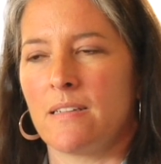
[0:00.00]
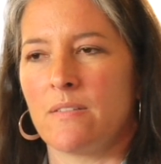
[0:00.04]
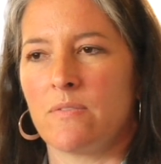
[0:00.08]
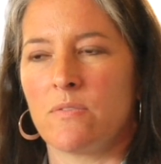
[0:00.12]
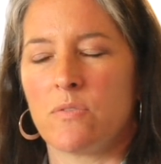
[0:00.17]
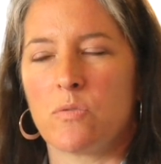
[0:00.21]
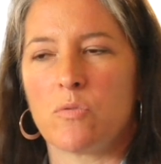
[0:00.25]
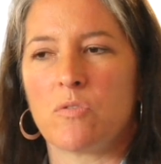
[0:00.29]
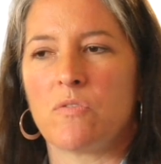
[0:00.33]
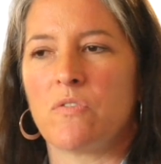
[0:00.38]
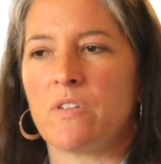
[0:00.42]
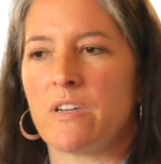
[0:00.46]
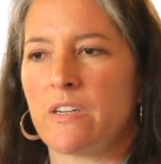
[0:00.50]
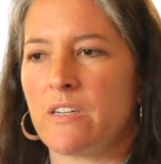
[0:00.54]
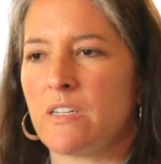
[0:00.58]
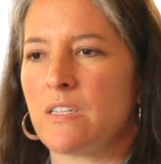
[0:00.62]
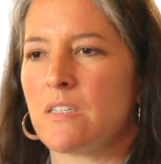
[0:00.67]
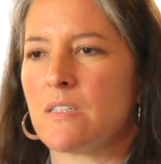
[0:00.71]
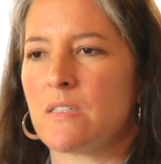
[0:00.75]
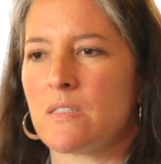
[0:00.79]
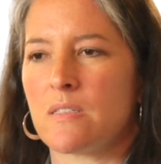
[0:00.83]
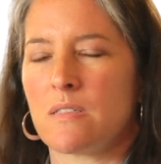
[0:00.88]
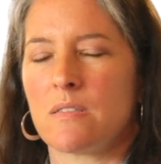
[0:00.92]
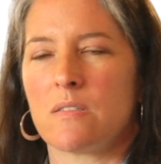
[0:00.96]
through
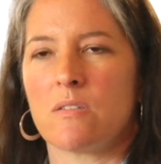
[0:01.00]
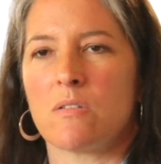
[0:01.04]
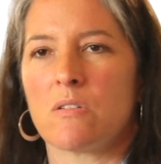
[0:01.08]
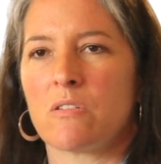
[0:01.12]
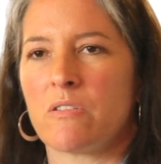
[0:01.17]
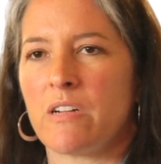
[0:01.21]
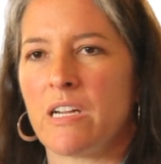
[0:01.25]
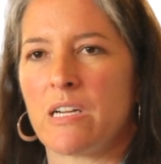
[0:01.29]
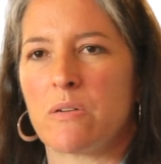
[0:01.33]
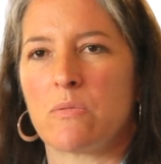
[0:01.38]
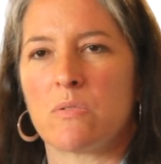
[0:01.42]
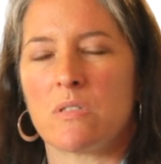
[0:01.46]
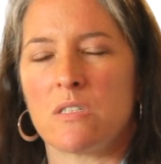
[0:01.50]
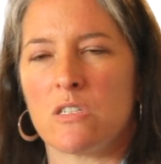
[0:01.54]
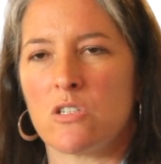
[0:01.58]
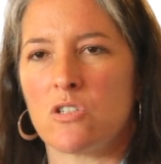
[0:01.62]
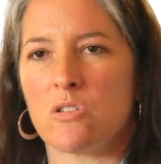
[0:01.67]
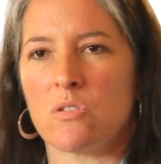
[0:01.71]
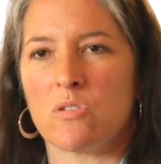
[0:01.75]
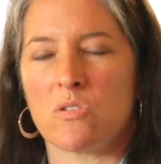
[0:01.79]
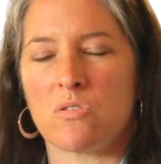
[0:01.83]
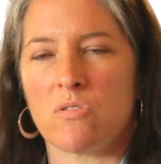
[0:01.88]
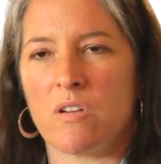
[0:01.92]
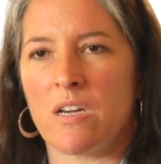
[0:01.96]
various donor
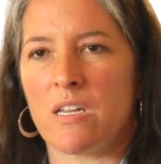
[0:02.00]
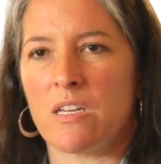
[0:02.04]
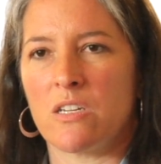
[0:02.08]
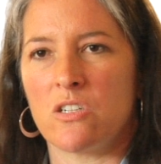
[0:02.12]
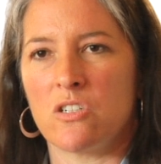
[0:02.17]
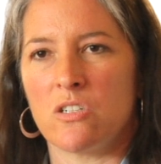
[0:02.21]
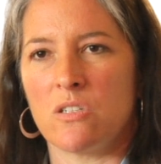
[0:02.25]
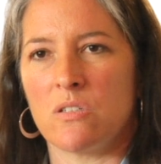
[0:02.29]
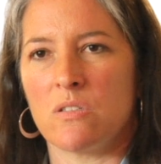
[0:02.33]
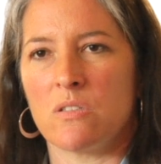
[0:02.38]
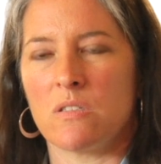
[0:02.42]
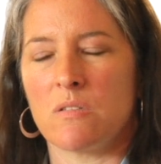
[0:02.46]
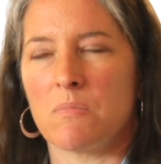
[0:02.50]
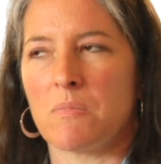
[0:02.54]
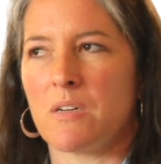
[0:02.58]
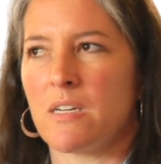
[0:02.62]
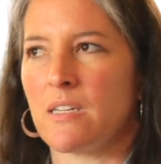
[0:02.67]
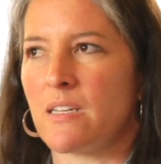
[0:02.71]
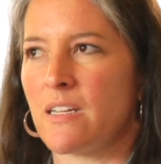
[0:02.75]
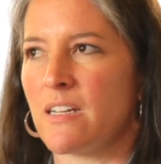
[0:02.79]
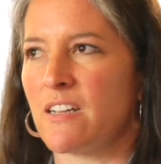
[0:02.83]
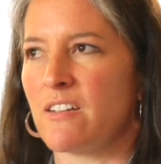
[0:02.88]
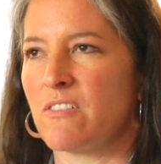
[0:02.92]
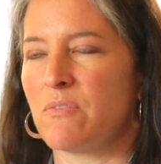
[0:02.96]
acquisition strategies. You
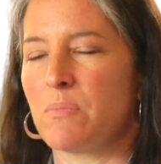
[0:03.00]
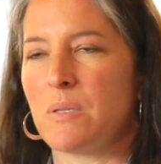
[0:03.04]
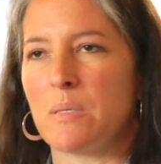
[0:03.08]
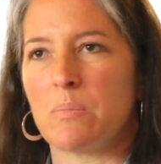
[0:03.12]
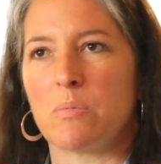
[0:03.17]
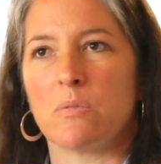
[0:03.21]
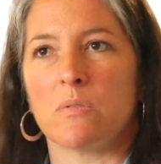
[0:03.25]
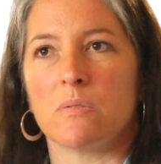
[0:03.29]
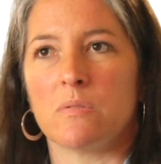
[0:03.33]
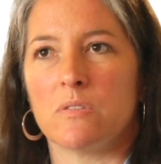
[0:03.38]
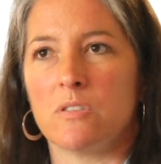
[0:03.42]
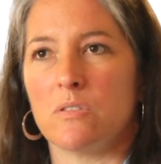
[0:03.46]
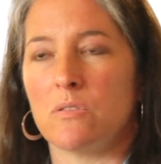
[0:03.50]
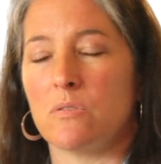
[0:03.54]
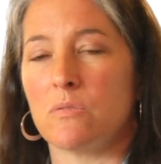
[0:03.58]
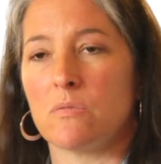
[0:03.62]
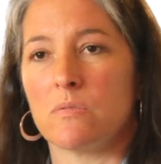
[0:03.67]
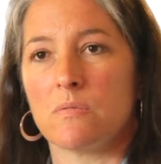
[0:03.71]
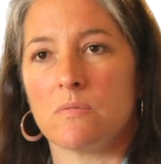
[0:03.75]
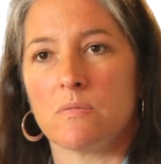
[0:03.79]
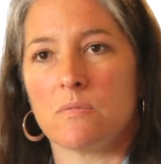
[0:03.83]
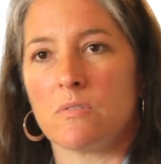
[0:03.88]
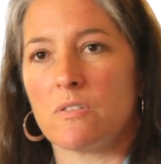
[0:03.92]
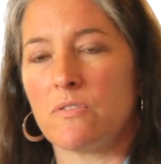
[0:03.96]
might have people do
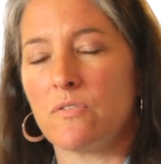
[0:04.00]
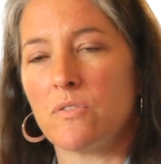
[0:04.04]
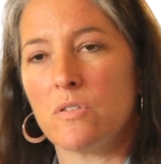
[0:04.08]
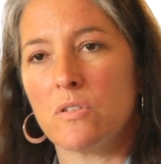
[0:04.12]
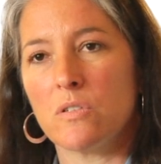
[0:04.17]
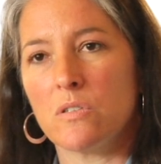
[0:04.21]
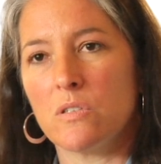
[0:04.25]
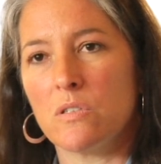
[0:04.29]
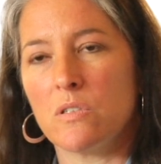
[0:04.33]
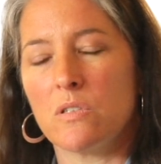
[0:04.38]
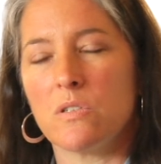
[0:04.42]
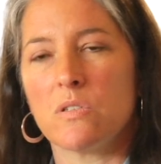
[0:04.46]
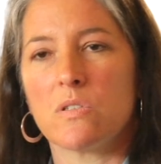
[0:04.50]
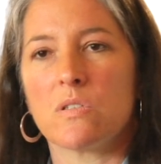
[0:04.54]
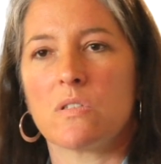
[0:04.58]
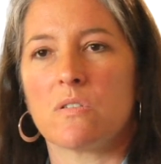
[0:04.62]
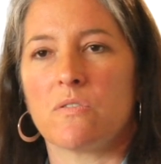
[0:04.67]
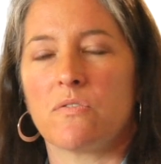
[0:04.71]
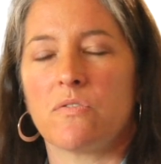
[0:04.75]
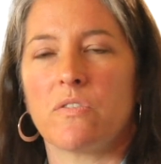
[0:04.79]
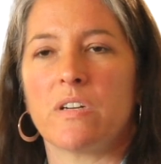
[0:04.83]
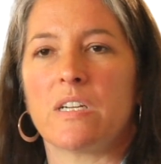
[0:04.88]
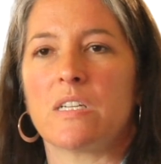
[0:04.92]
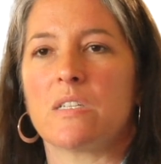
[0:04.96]
referrals to
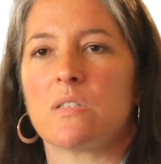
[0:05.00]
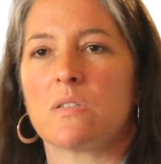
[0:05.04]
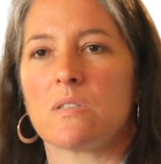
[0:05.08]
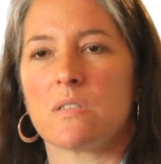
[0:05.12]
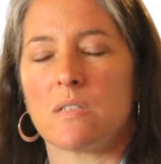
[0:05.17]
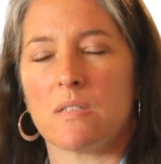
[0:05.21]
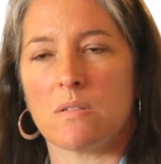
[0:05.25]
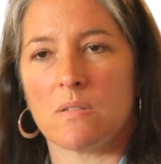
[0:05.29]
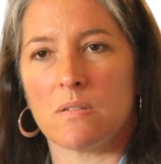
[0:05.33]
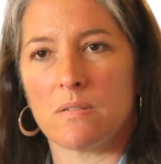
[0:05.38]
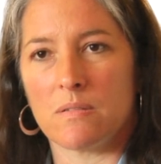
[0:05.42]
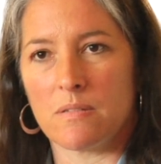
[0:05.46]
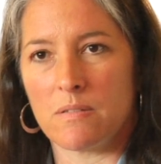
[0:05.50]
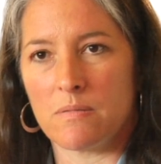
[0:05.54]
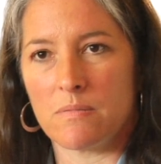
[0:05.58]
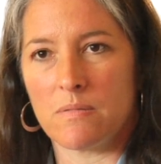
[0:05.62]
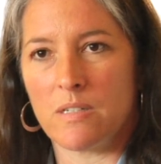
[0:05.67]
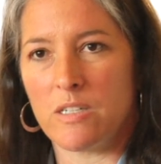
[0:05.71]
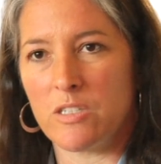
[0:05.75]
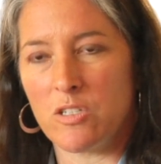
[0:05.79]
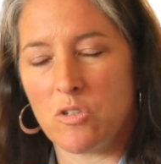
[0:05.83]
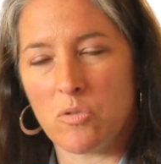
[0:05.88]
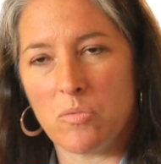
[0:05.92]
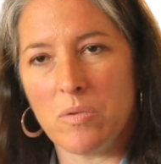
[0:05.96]
friends on
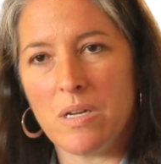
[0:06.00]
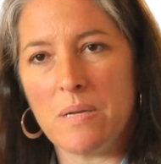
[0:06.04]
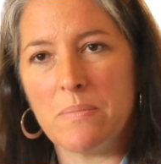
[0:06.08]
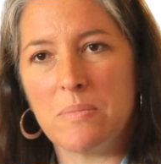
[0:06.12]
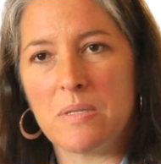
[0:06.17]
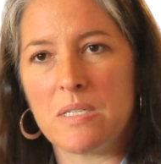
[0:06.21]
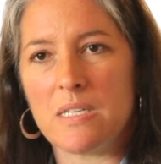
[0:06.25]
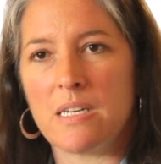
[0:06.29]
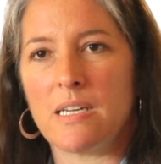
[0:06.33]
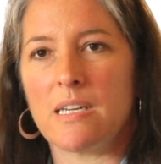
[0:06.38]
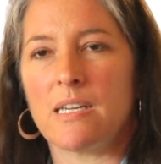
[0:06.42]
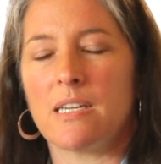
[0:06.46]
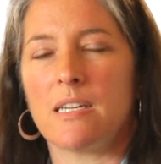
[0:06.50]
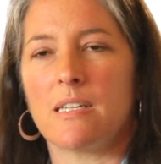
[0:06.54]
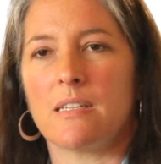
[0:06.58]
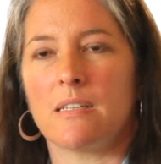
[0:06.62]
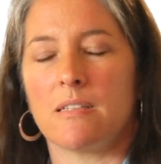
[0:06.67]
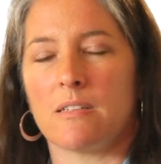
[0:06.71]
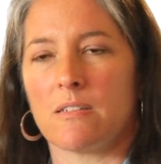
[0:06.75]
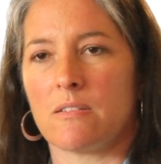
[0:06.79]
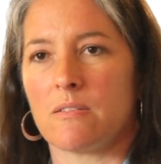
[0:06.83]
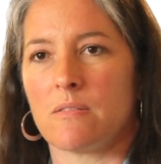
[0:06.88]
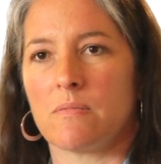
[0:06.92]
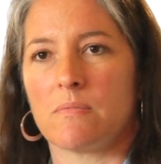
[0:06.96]
your website.
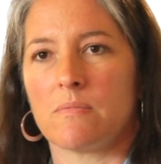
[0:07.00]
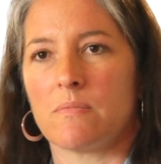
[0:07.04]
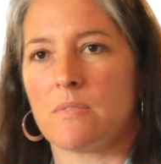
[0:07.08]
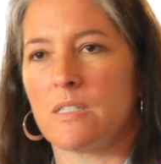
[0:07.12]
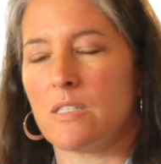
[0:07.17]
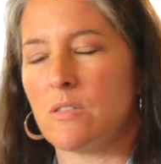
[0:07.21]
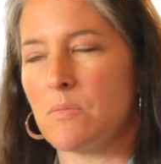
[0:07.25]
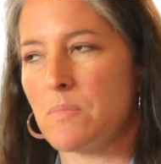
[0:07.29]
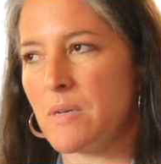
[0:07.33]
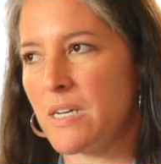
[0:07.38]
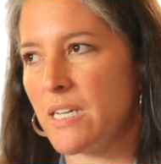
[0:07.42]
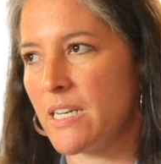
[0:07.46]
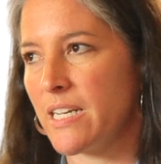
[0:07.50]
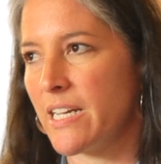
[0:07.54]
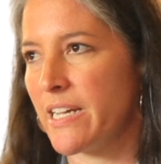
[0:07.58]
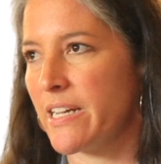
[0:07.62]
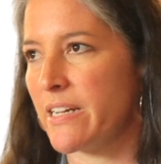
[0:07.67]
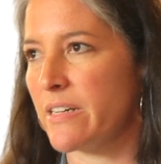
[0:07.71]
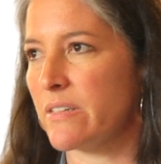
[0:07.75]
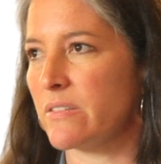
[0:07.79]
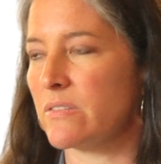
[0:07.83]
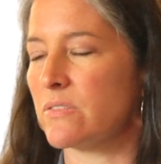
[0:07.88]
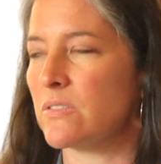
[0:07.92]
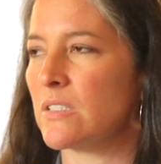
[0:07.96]
You might
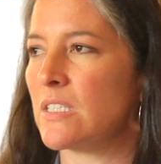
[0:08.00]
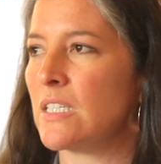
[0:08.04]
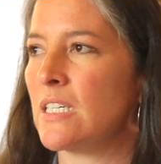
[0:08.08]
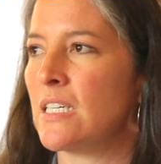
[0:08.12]
have